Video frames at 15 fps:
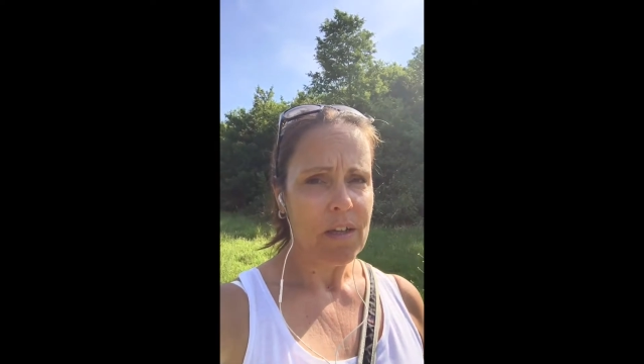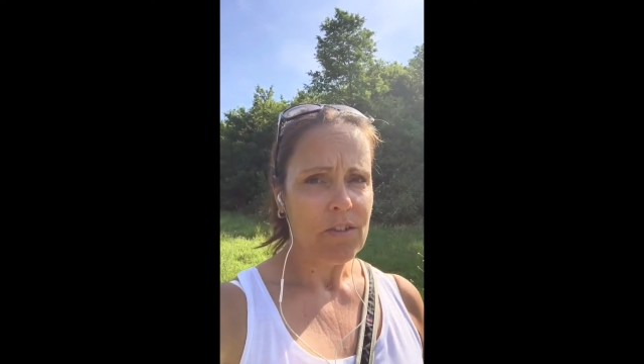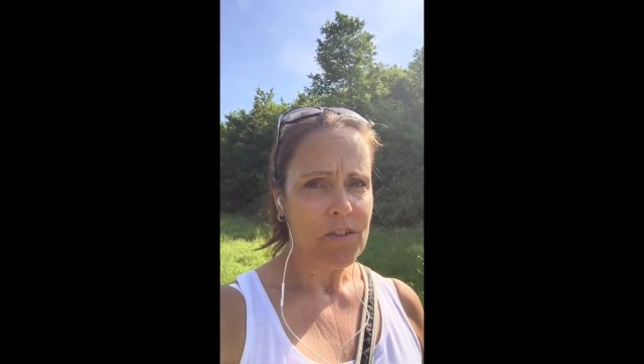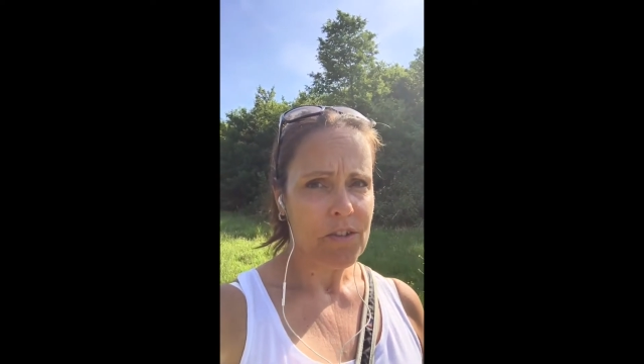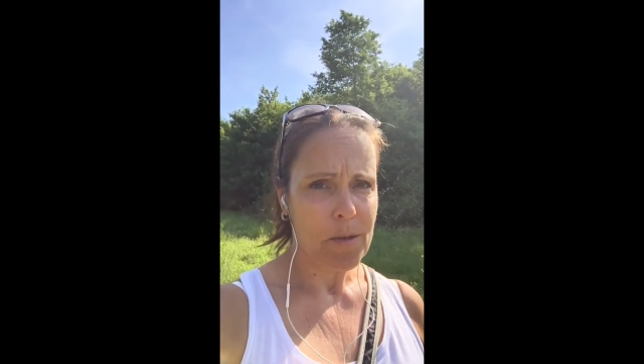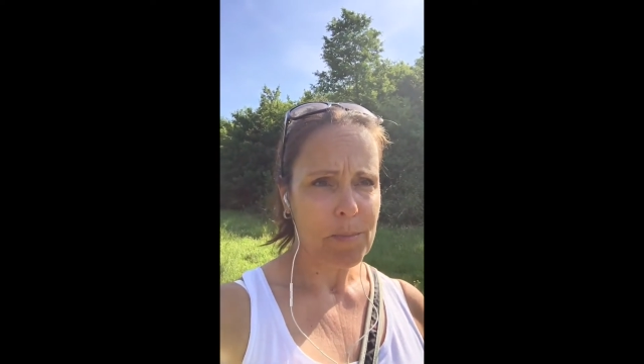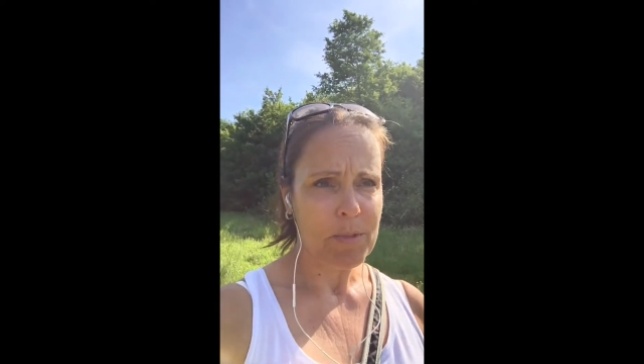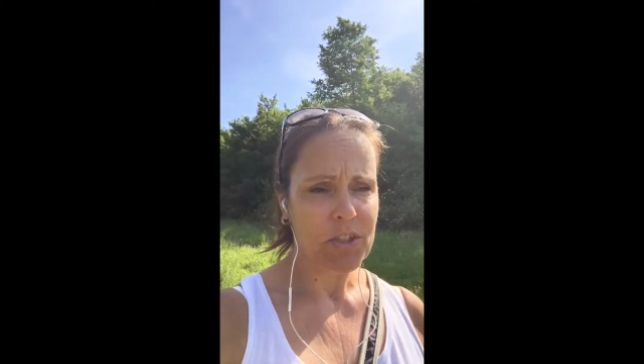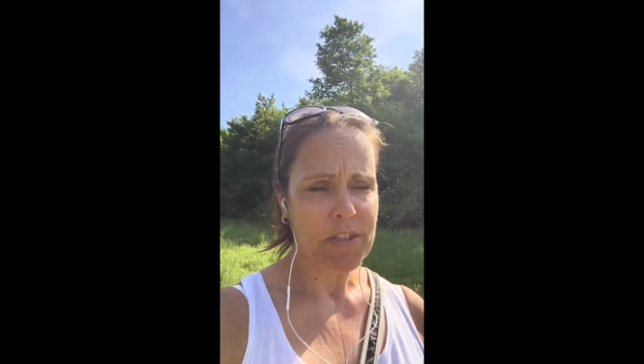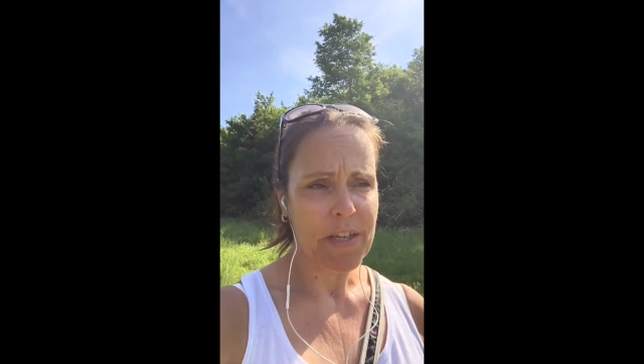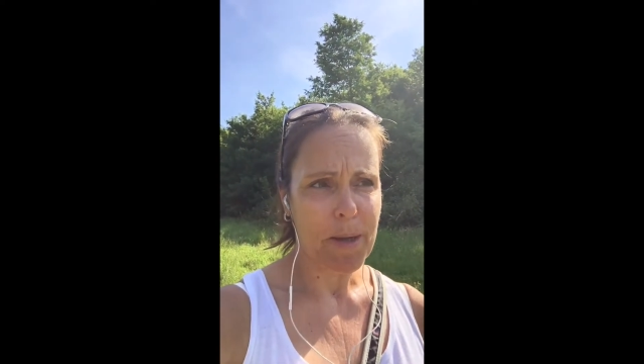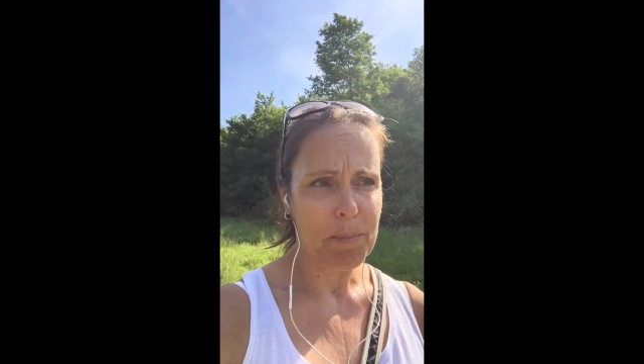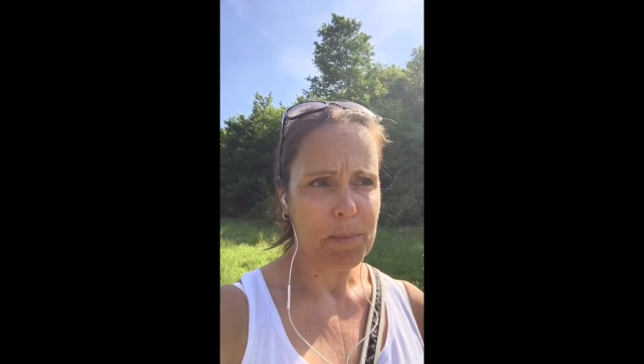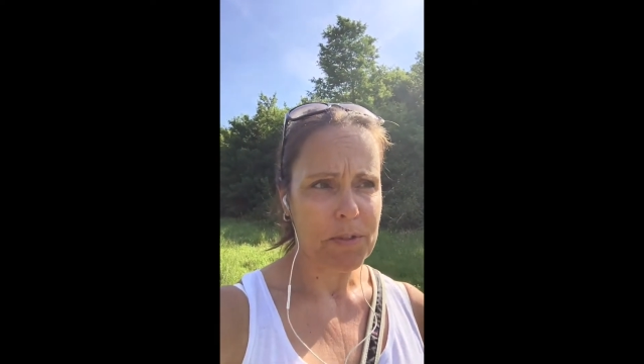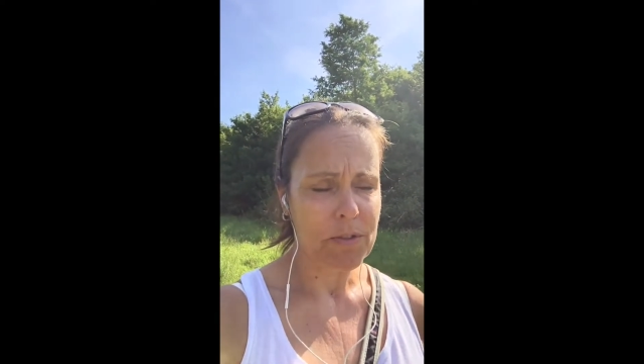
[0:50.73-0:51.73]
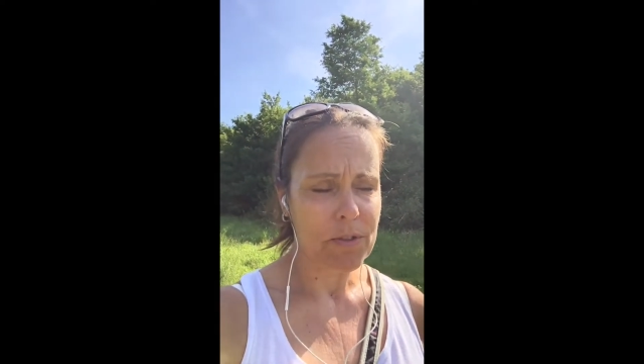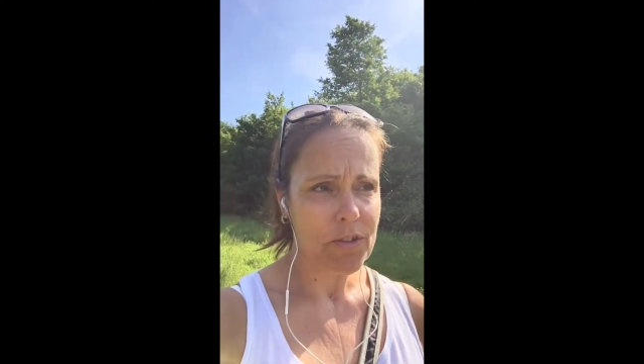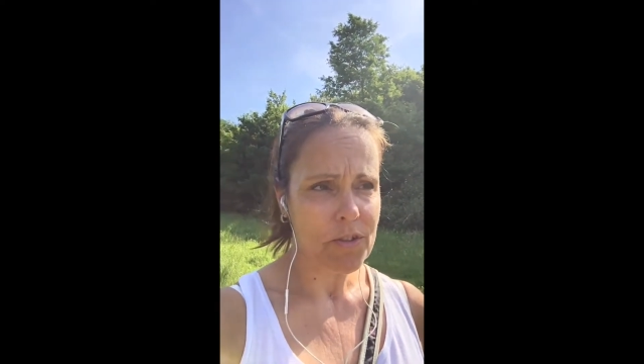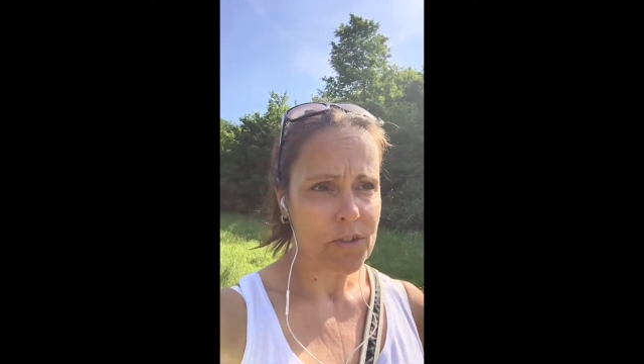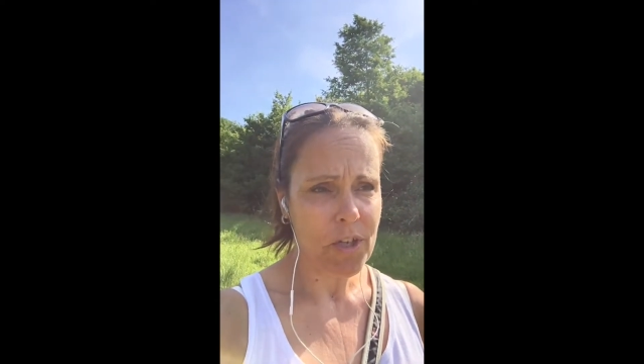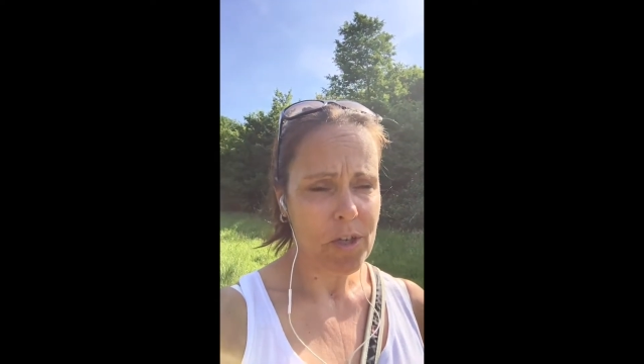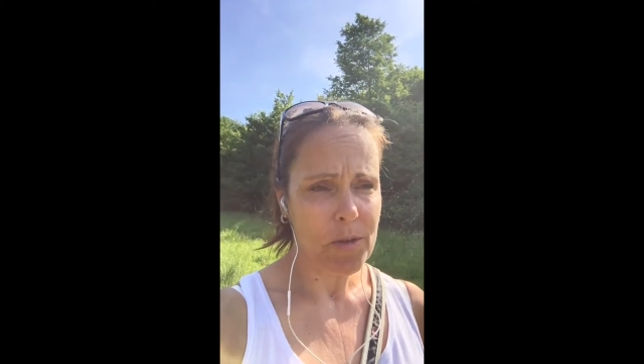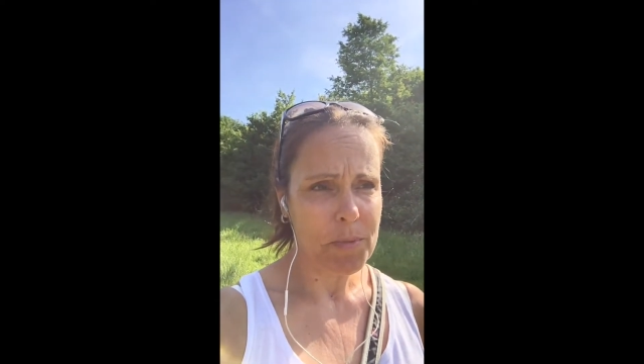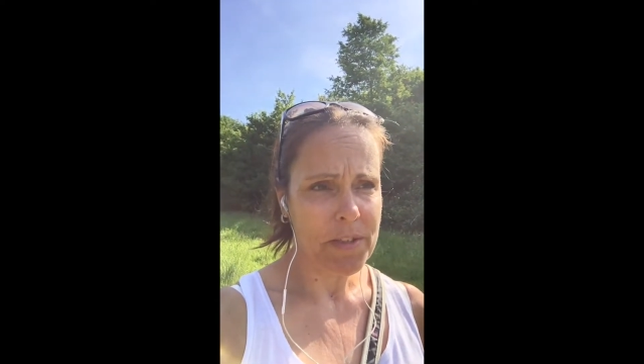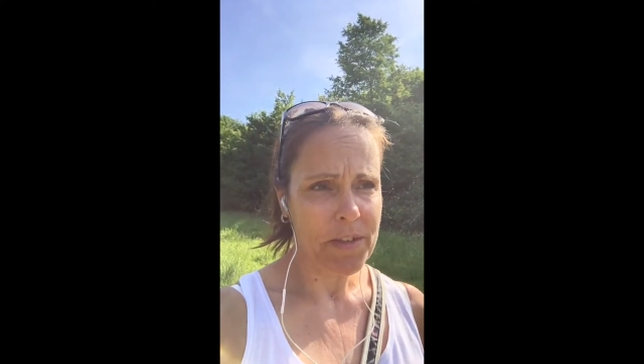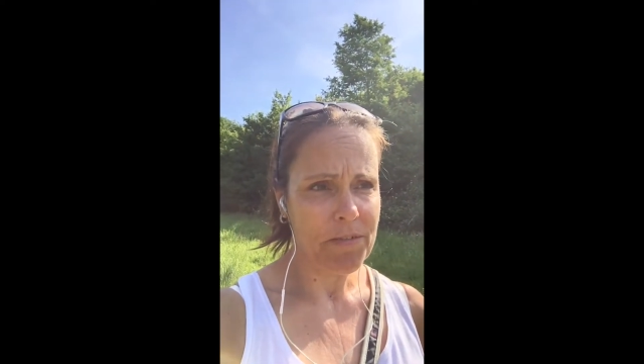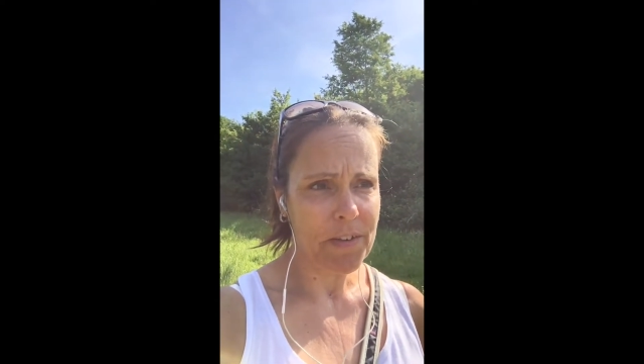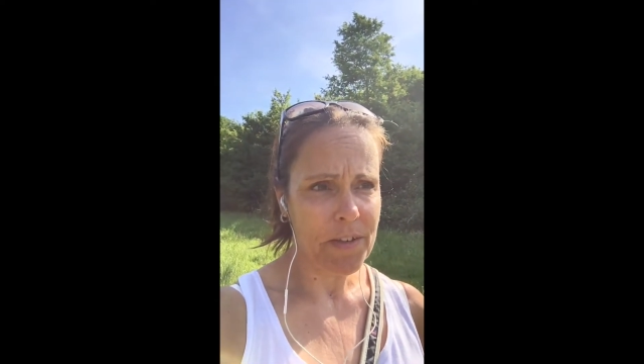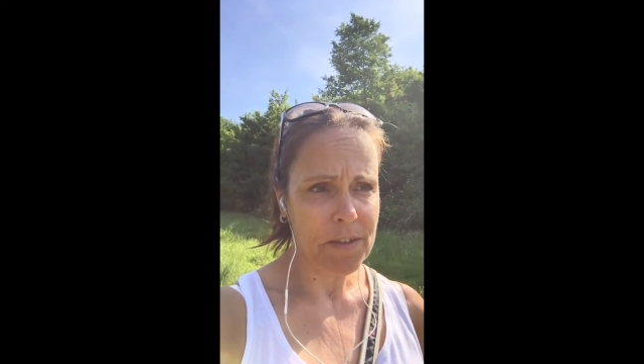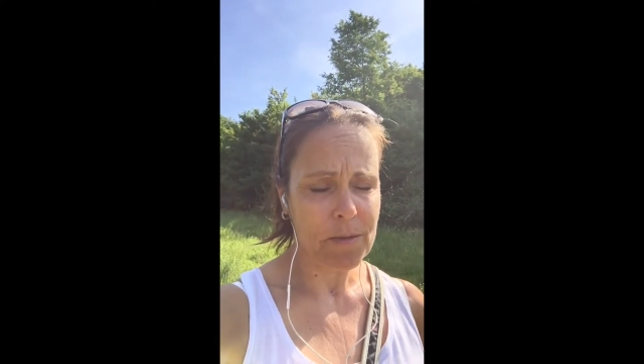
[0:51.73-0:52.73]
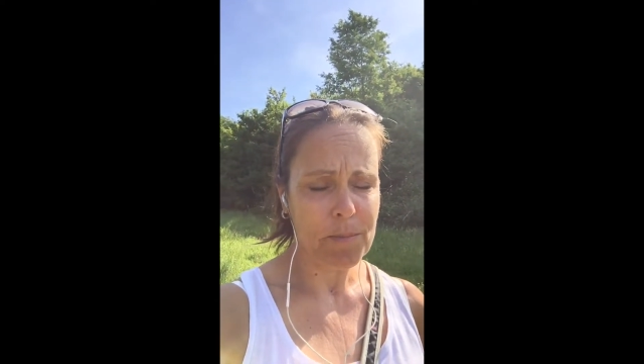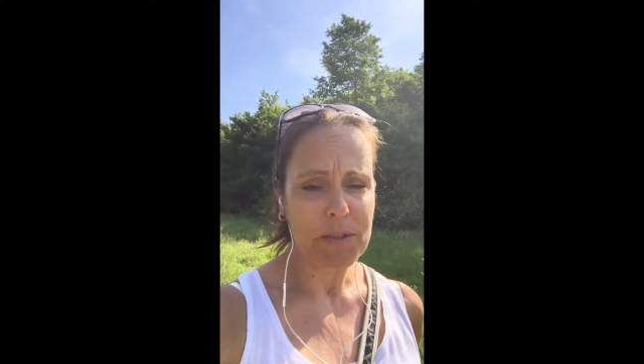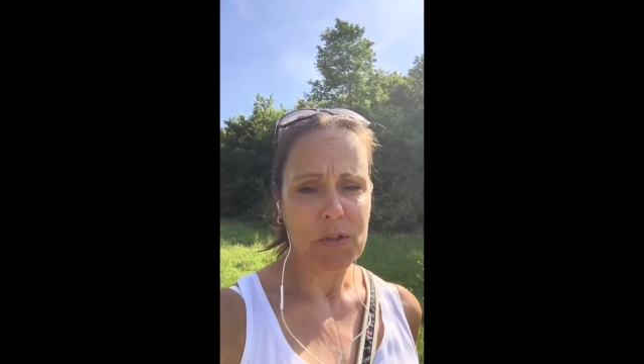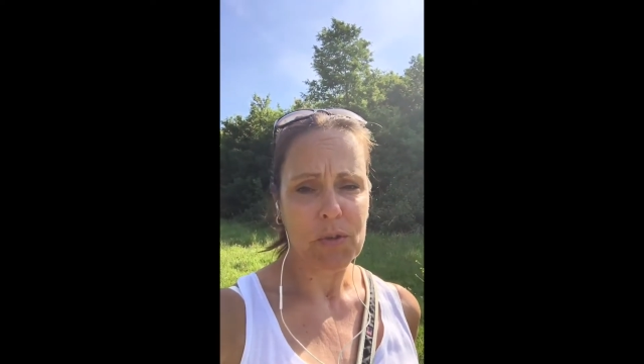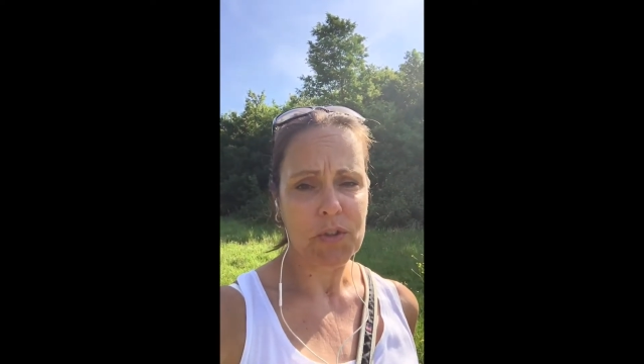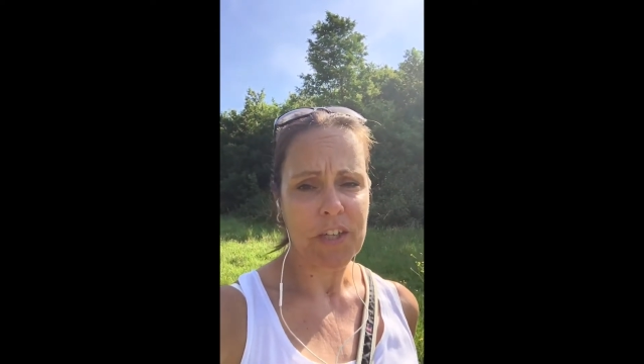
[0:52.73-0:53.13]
so much has happened, so many fundamental